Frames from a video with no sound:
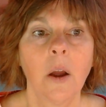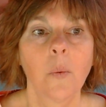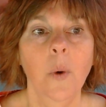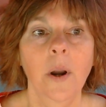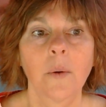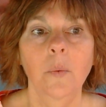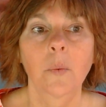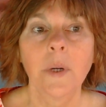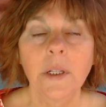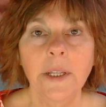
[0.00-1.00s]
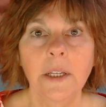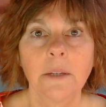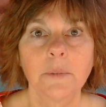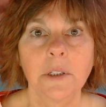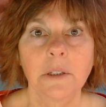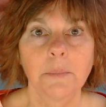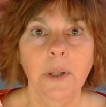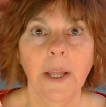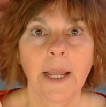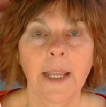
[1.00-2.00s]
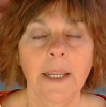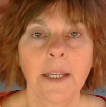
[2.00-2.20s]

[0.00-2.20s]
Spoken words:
Where it really comes into play